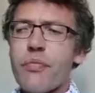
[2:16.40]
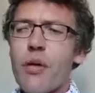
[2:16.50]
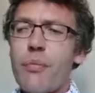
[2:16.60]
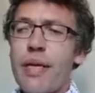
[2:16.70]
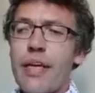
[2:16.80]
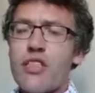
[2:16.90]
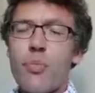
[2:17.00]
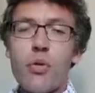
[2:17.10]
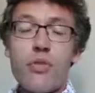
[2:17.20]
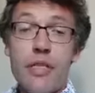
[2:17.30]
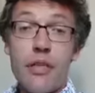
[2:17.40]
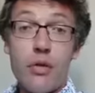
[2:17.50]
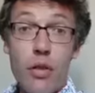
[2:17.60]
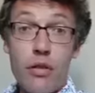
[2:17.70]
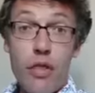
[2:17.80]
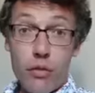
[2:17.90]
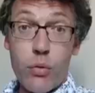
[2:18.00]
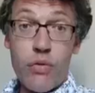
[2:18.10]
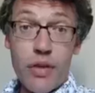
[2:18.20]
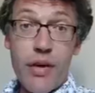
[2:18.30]
being explored in the
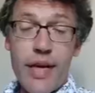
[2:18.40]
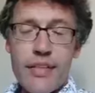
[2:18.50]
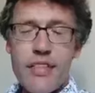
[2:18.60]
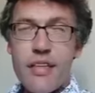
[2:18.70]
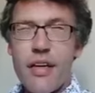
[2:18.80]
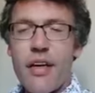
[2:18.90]
Northern Lights.